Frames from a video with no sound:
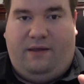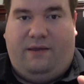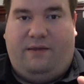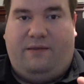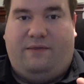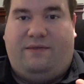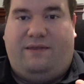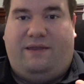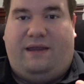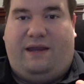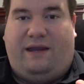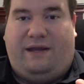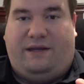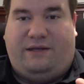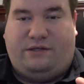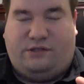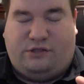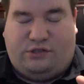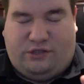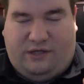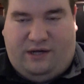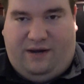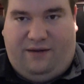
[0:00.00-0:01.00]
The
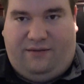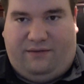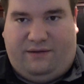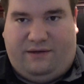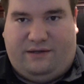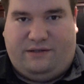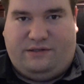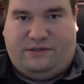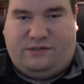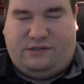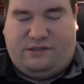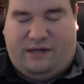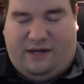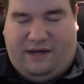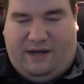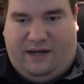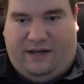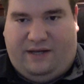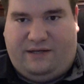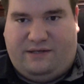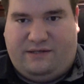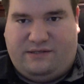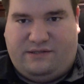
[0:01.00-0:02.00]
challenge
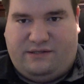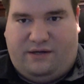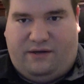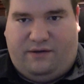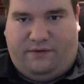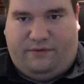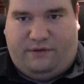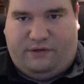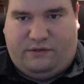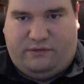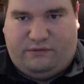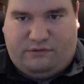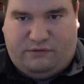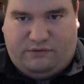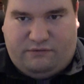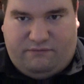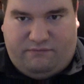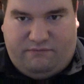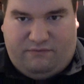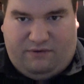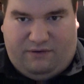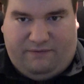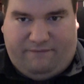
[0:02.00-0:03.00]
ends on
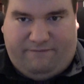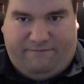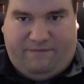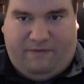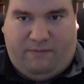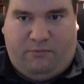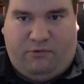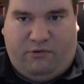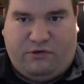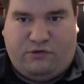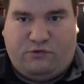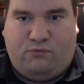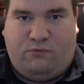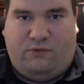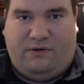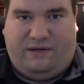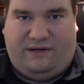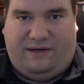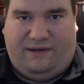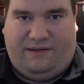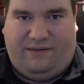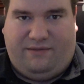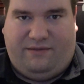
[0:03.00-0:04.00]
February
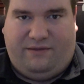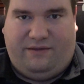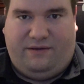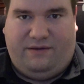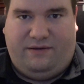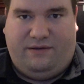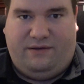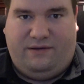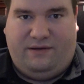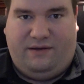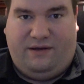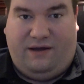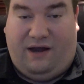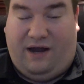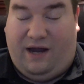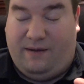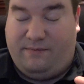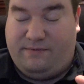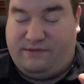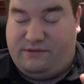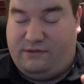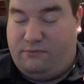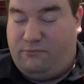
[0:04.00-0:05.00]
20th.
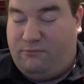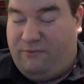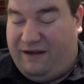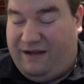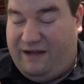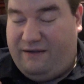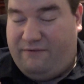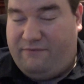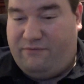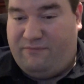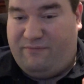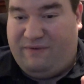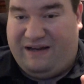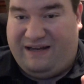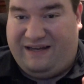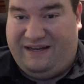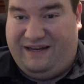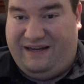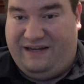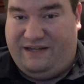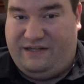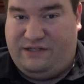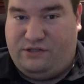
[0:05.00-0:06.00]
I'm still waiting for my
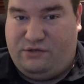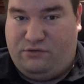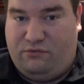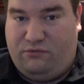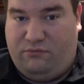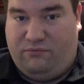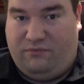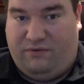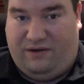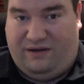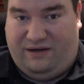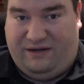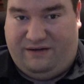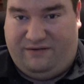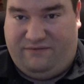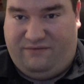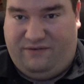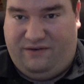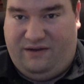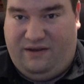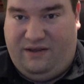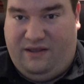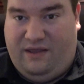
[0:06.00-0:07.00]
kit to arrive,
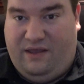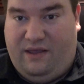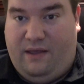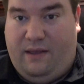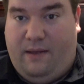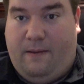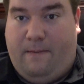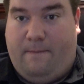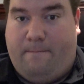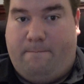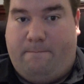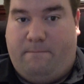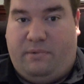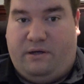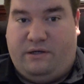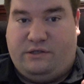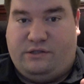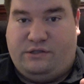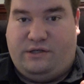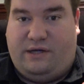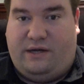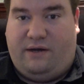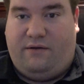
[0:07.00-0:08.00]

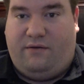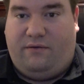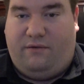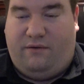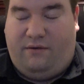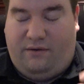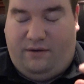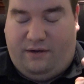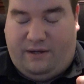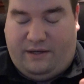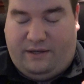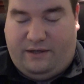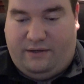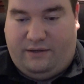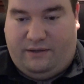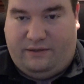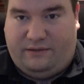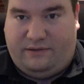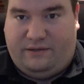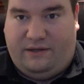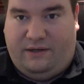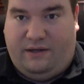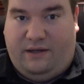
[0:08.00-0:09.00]
but J.R.
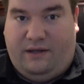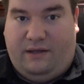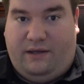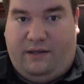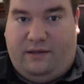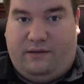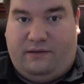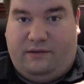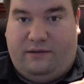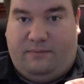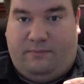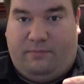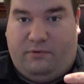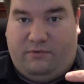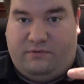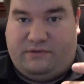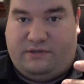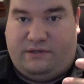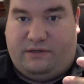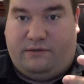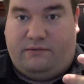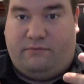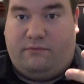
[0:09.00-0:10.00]
Honeycutt, the
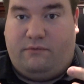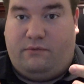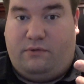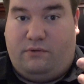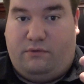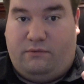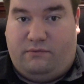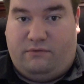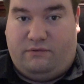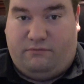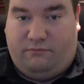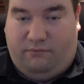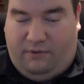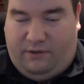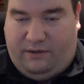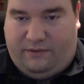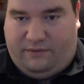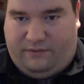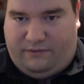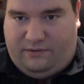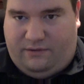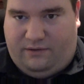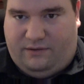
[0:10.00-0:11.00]
person who's running
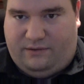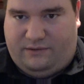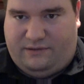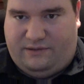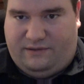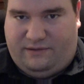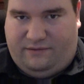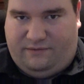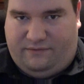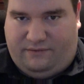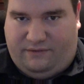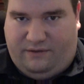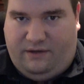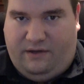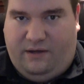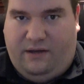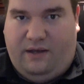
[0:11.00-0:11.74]
the contest